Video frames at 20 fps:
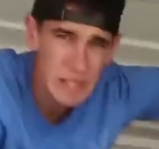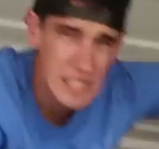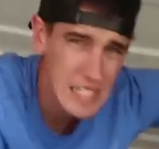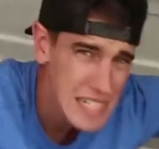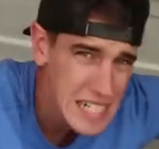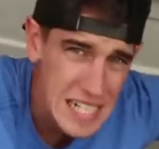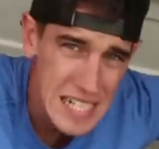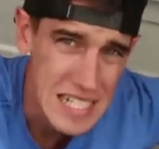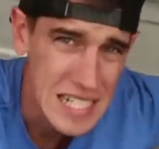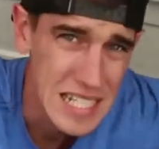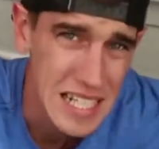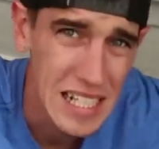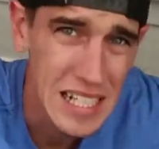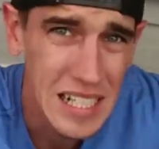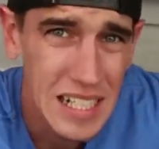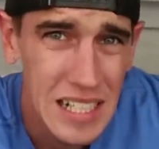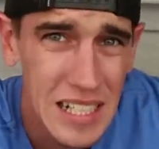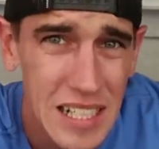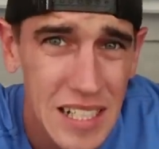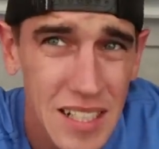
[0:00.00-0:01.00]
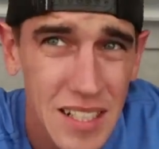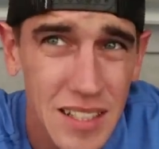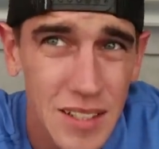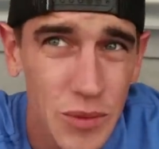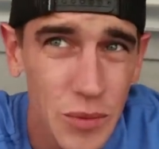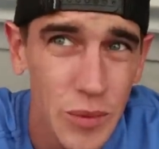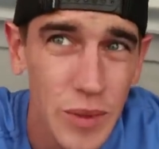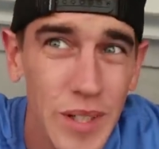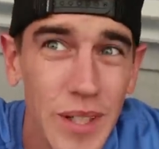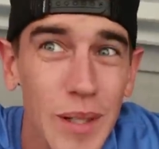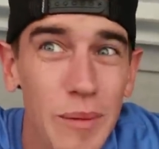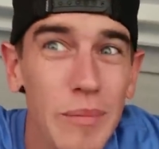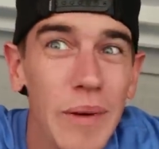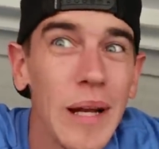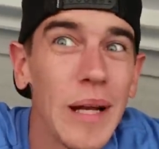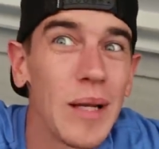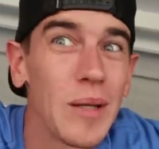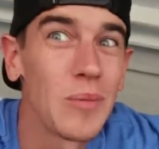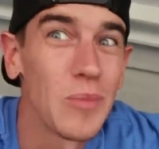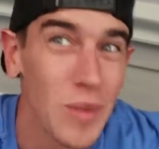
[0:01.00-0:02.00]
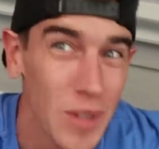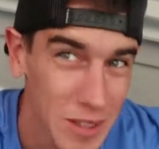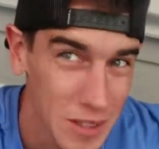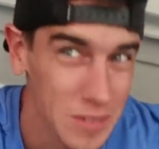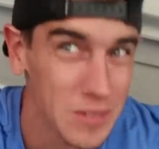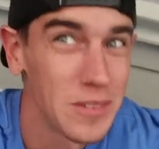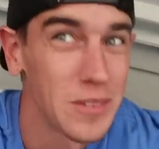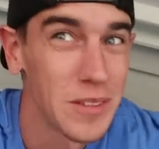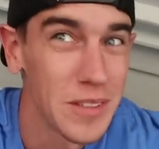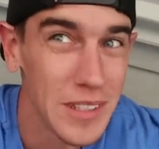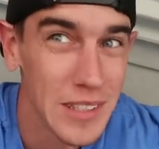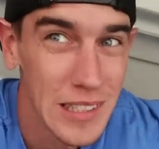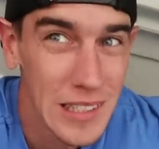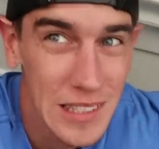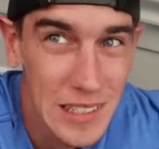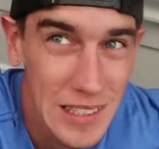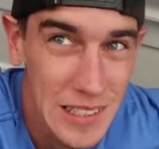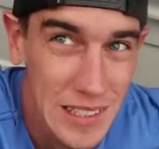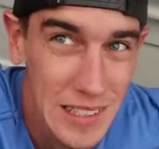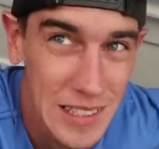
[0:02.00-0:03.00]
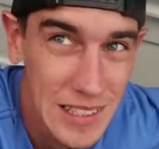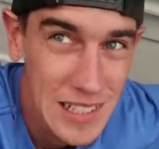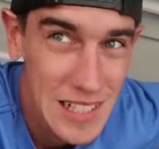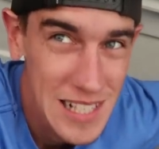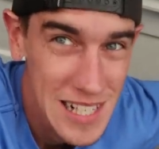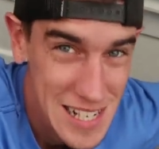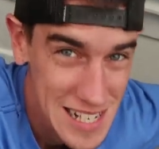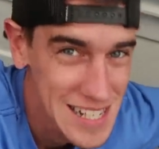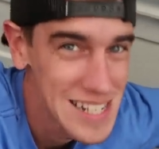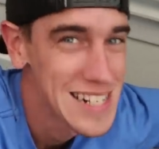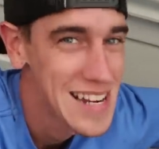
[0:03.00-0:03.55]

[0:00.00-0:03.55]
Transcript: be easy. We gotta make him work for it. Okay.